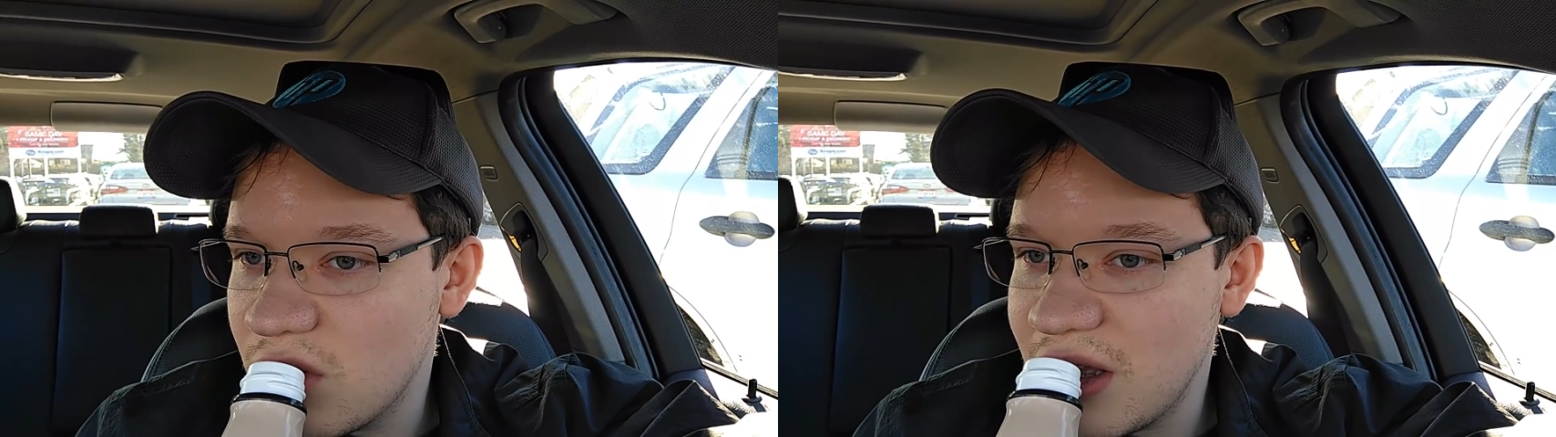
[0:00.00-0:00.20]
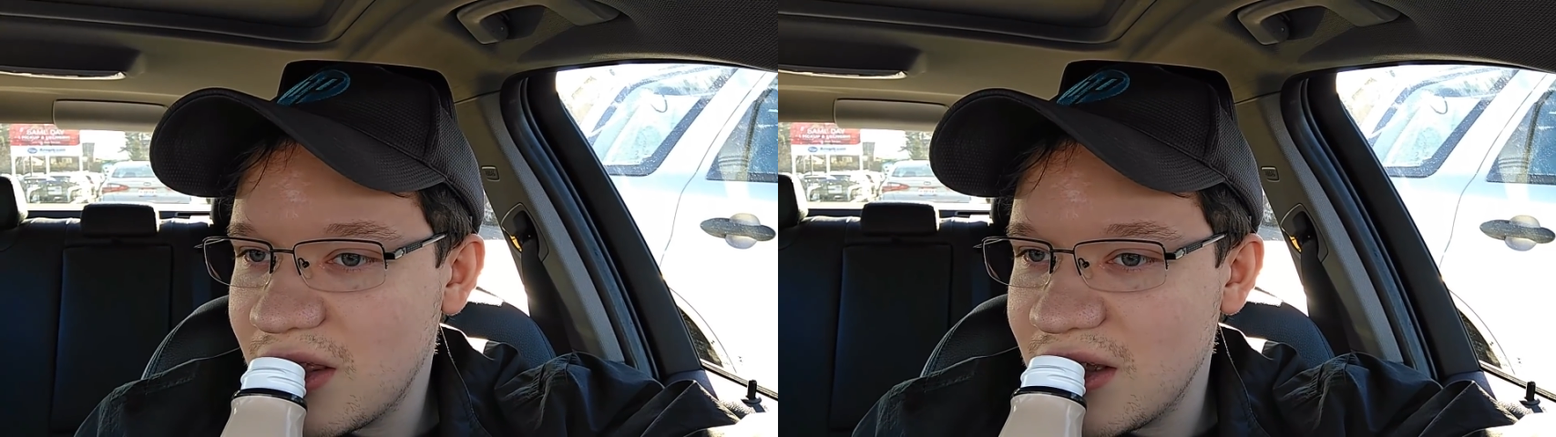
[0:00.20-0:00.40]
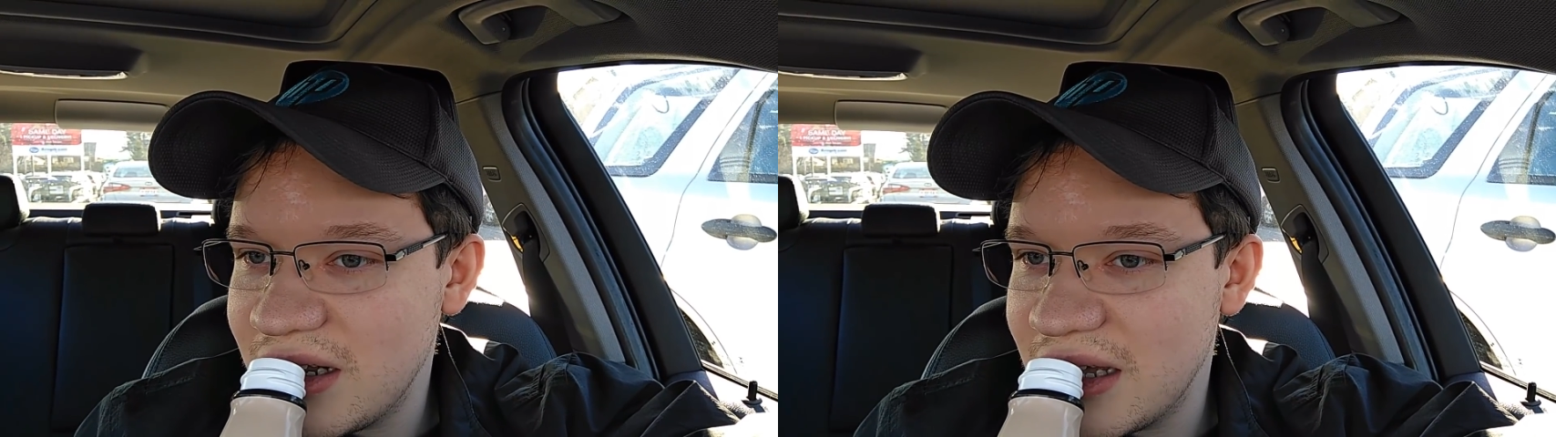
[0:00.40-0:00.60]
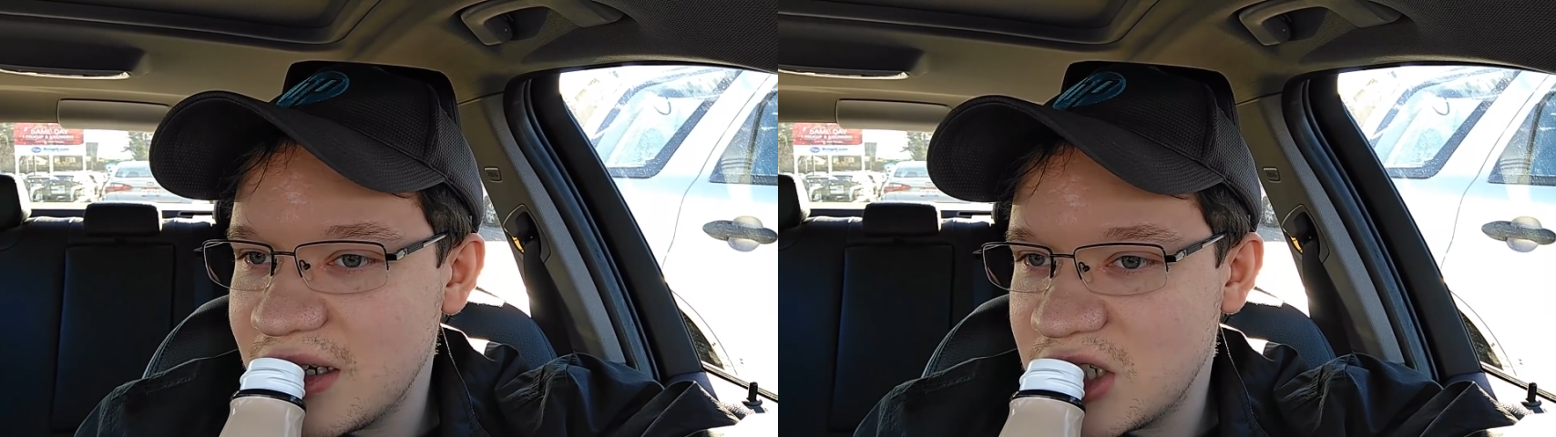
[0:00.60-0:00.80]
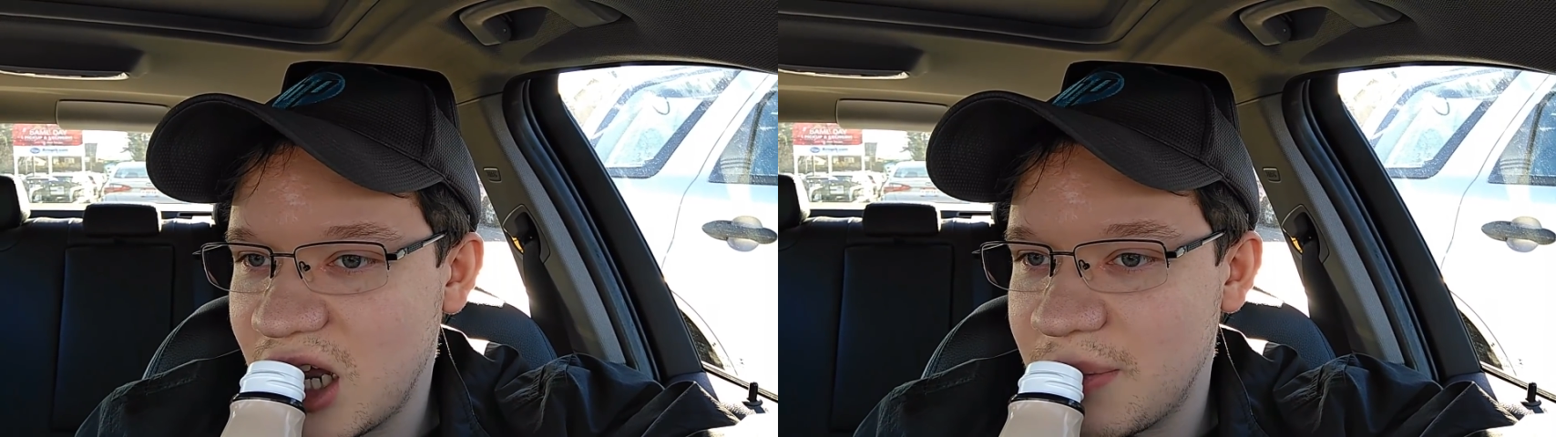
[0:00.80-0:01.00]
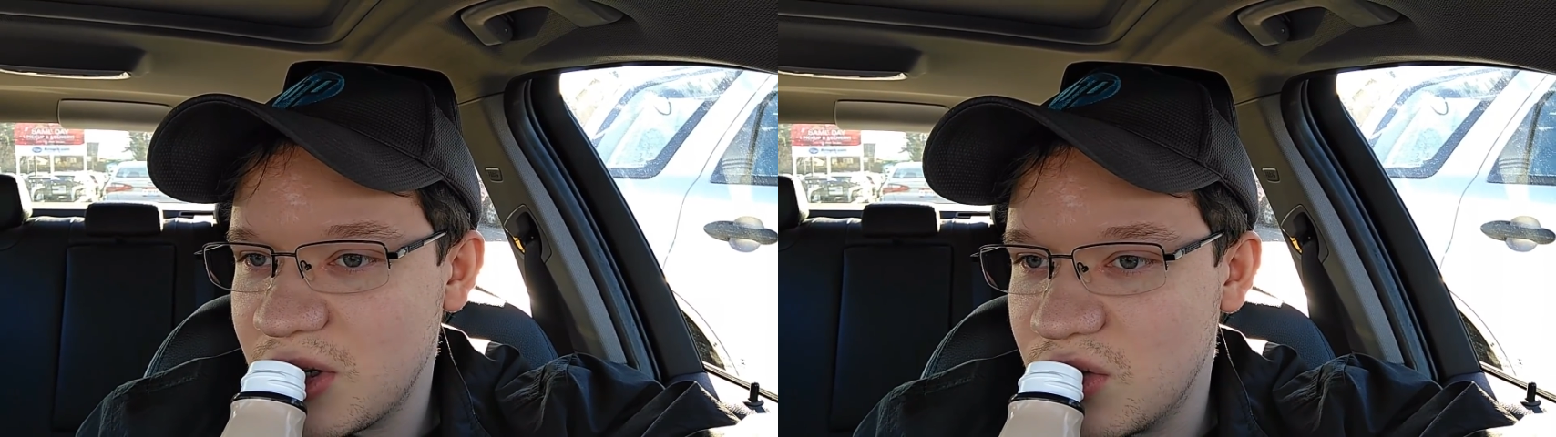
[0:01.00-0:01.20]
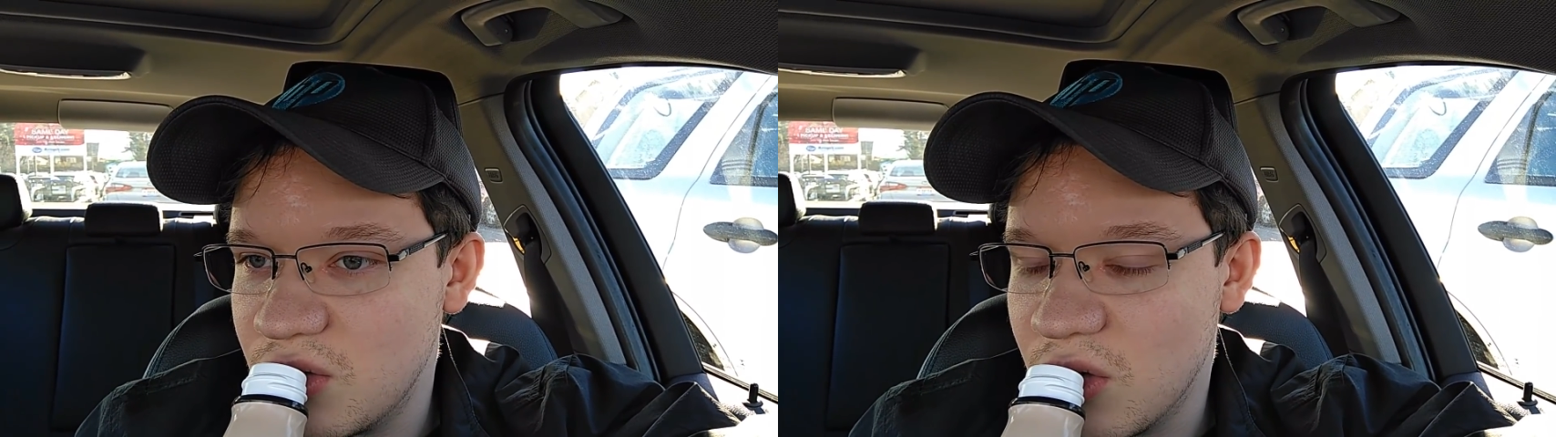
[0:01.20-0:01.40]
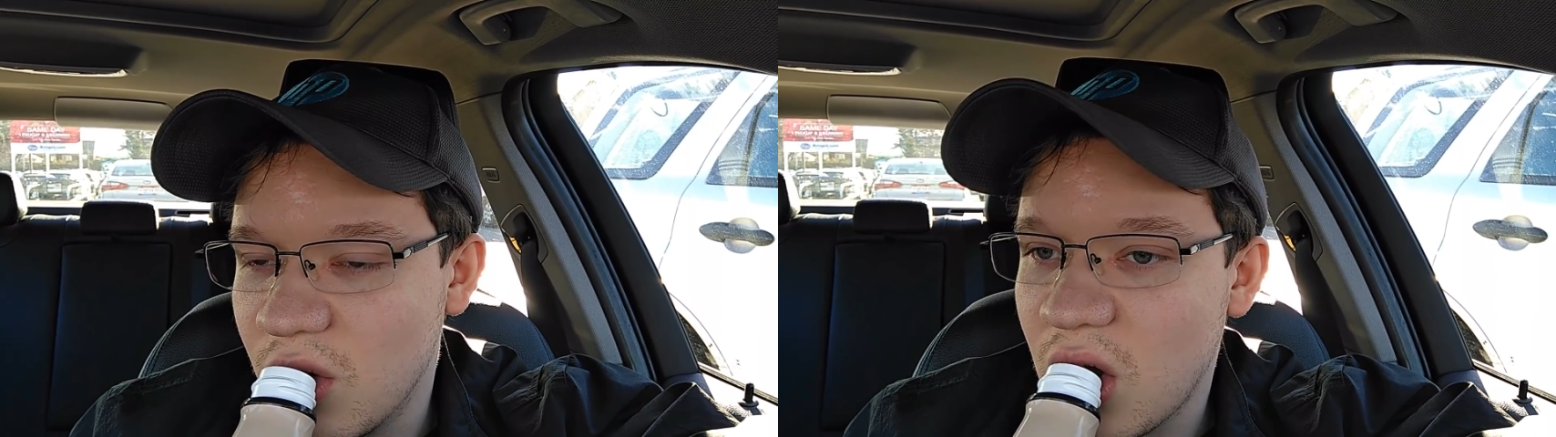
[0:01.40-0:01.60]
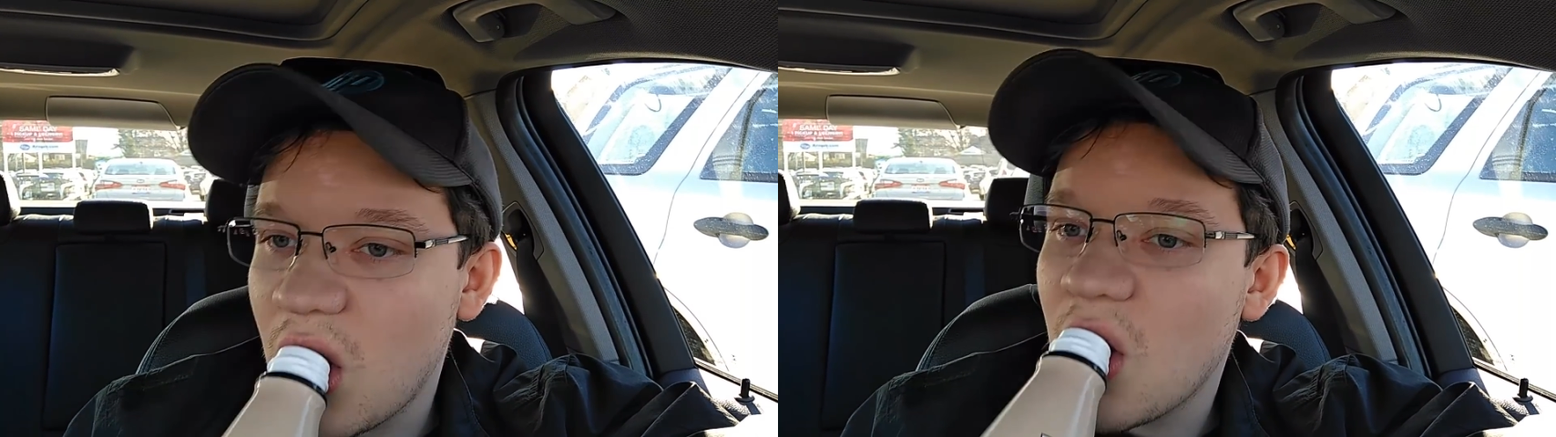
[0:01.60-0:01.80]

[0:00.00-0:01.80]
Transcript: likely to get a job at Google.